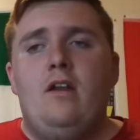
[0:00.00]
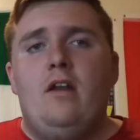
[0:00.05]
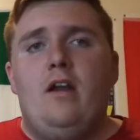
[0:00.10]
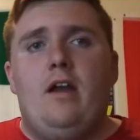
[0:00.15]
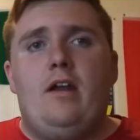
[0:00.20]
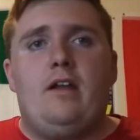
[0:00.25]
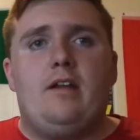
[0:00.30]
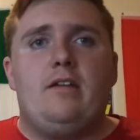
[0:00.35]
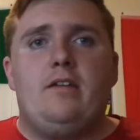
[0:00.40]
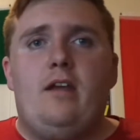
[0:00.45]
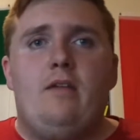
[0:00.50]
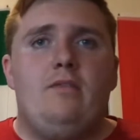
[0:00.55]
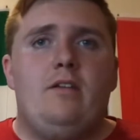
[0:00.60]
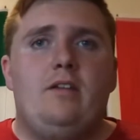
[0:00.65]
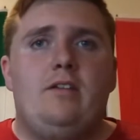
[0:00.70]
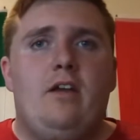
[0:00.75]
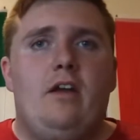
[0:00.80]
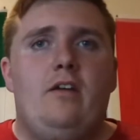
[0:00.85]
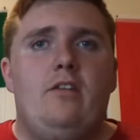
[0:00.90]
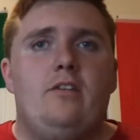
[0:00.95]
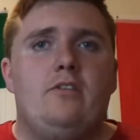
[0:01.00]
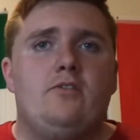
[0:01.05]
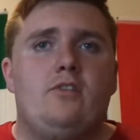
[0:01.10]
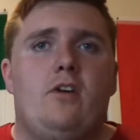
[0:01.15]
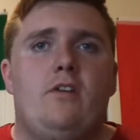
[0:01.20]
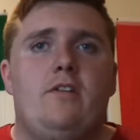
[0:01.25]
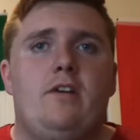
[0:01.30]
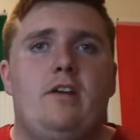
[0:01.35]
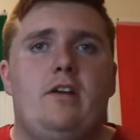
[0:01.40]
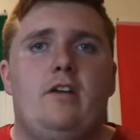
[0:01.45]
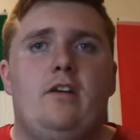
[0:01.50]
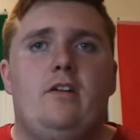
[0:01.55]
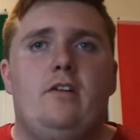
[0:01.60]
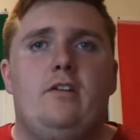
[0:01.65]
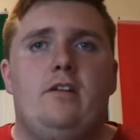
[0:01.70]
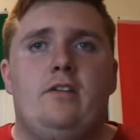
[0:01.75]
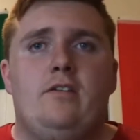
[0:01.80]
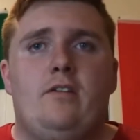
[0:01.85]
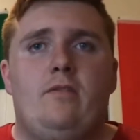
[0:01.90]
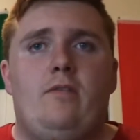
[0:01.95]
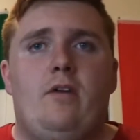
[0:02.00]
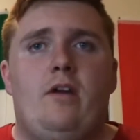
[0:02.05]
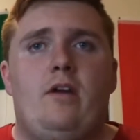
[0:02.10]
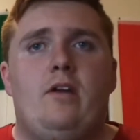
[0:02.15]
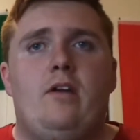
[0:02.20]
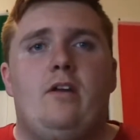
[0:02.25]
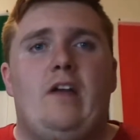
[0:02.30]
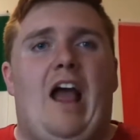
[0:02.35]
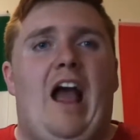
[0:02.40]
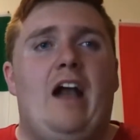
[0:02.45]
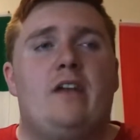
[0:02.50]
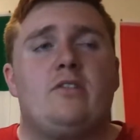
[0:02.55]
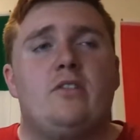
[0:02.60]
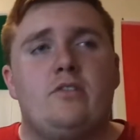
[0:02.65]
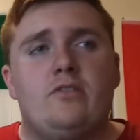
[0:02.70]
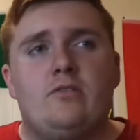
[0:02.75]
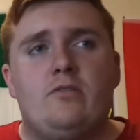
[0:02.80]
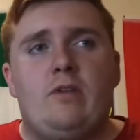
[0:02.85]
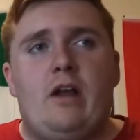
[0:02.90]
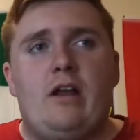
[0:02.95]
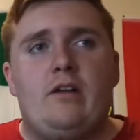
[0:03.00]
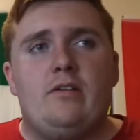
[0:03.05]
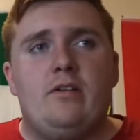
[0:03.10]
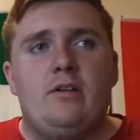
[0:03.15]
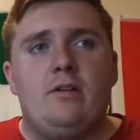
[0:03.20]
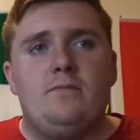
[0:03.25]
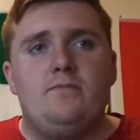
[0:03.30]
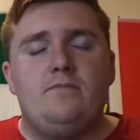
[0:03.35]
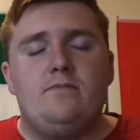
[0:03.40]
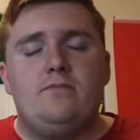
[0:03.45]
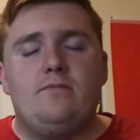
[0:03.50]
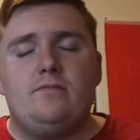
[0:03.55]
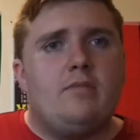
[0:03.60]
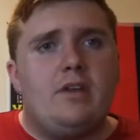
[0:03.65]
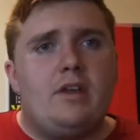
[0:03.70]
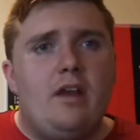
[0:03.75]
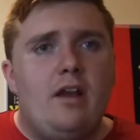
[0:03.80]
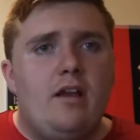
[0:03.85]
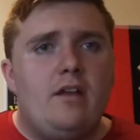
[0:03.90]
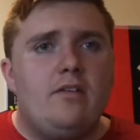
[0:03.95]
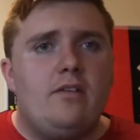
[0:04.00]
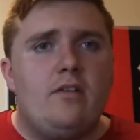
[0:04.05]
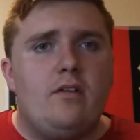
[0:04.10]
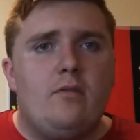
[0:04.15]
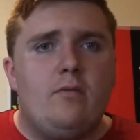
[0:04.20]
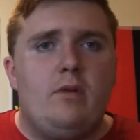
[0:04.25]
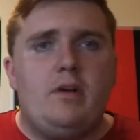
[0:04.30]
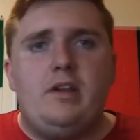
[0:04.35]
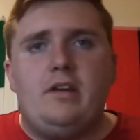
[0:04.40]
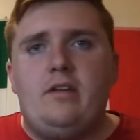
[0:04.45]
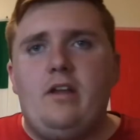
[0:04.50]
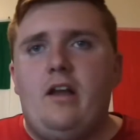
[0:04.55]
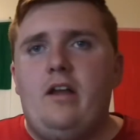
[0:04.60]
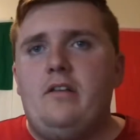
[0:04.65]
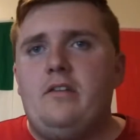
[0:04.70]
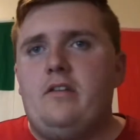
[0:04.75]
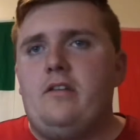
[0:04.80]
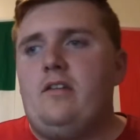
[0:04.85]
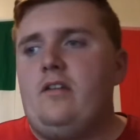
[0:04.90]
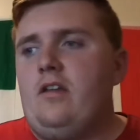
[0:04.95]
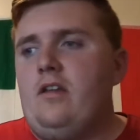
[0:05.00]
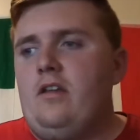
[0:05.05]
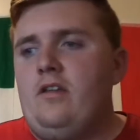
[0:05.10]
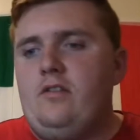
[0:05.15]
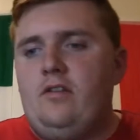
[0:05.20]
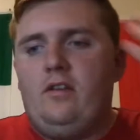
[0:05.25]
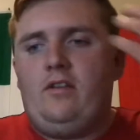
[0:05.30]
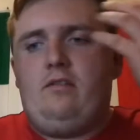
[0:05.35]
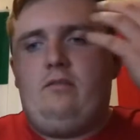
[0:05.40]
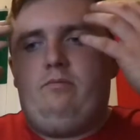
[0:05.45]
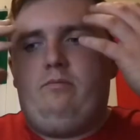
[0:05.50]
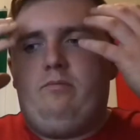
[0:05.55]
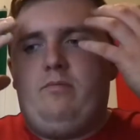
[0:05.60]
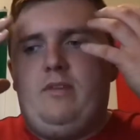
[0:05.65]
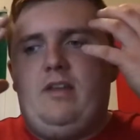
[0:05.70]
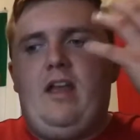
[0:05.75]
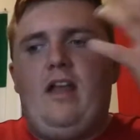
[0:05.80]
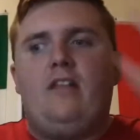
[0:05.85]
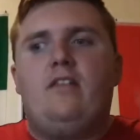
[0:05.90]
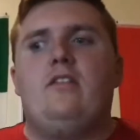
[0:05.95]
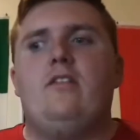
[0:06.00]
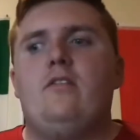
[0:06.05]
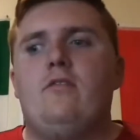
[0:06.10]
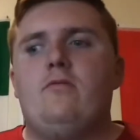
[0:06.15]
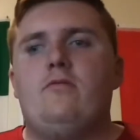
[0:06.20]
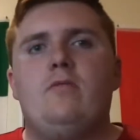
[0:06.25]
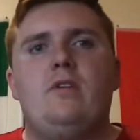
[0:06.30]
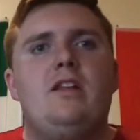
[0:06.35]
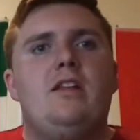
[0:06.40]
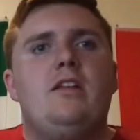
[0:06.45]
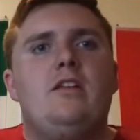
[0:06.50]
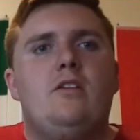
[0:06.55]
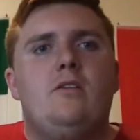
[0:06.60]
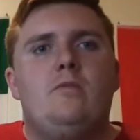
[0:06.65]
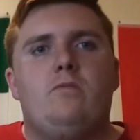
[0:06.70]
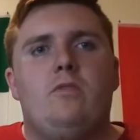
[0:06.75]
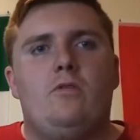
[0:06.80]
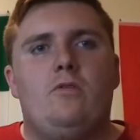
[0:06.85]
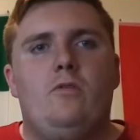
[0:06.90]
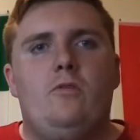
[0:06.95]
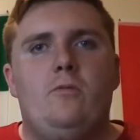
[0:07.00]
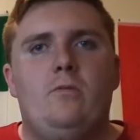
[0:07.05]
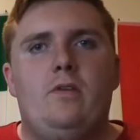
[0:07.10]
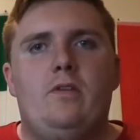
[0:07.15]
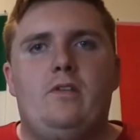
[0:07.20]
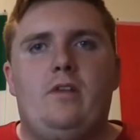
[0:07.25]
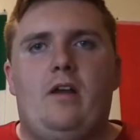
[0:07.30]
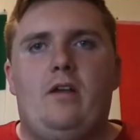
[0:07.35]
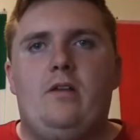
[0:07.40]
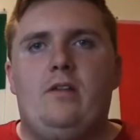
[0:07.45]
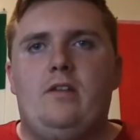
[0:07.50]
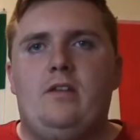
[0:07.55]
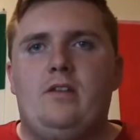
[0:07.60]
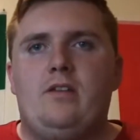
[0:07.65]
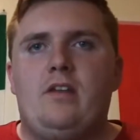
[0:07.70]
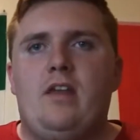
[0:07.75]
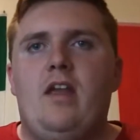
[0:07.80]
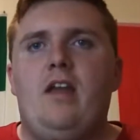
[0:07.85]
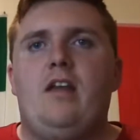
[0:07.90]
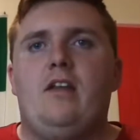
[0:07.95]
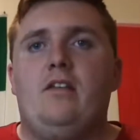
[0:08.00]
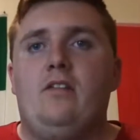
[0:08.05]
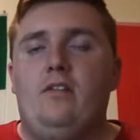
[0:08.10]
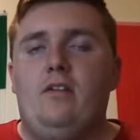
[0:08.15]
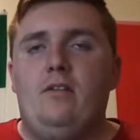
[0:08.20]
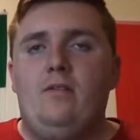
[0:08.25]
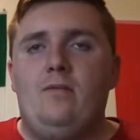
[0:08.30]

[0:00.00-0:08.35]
and I can definitely tell that Jonah Hill is a very good actor's director, because what he does is he just gets this really good performance out of these kids.